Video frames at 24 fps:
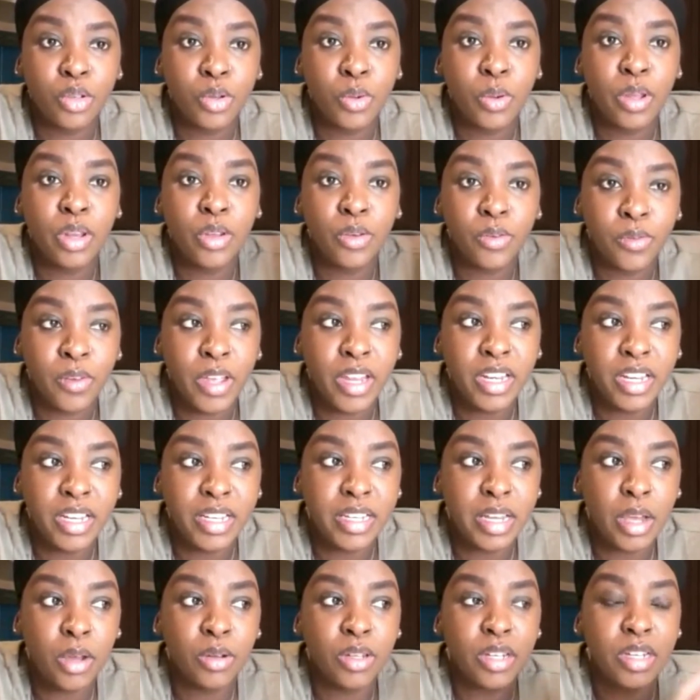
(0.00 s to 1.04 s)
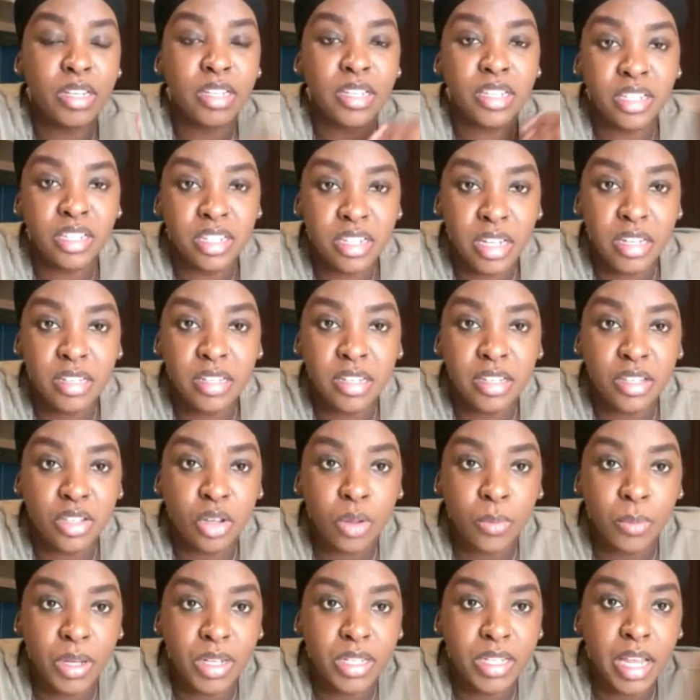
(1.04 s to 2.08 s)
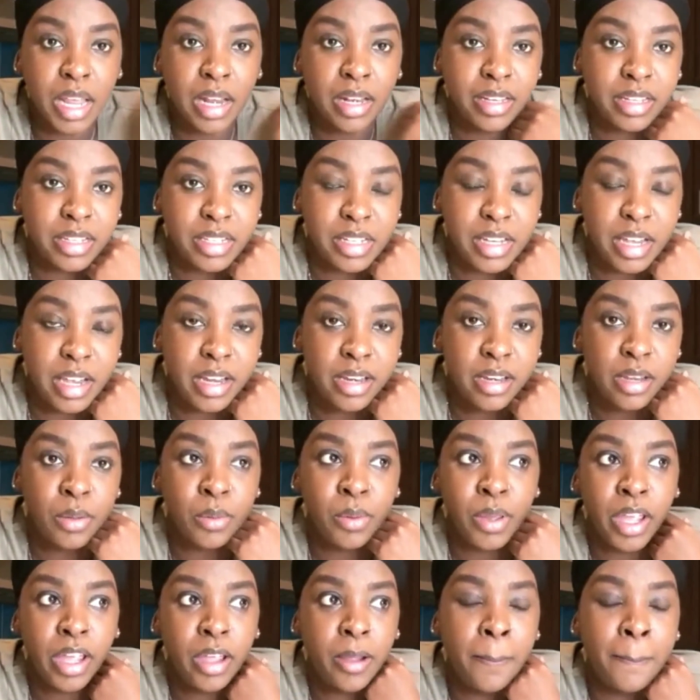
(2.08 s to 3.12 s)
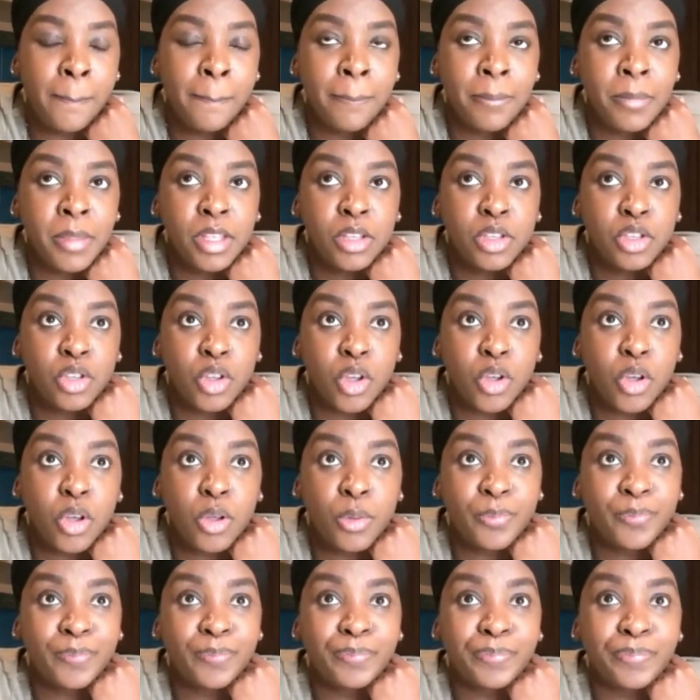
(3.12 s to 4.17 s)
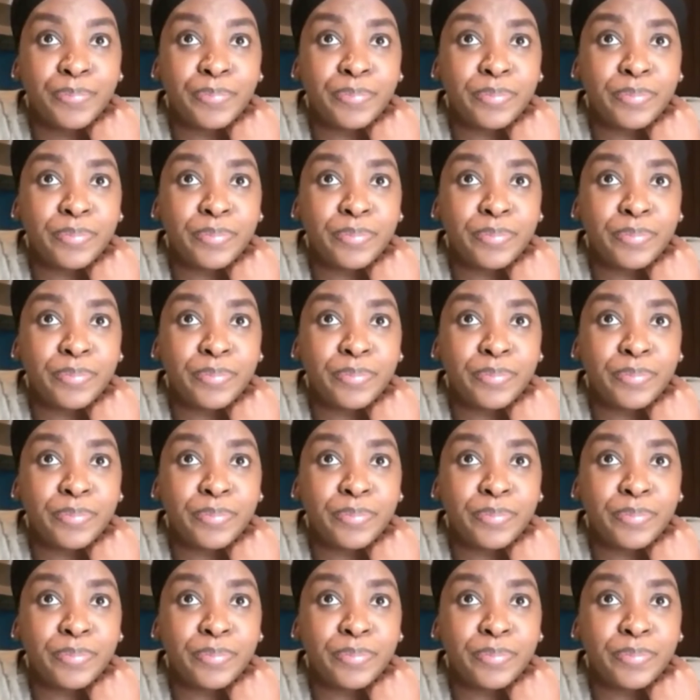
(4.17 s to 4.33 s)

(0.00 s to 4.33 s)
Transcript: So when you find it out, it changes your mentality anyway. So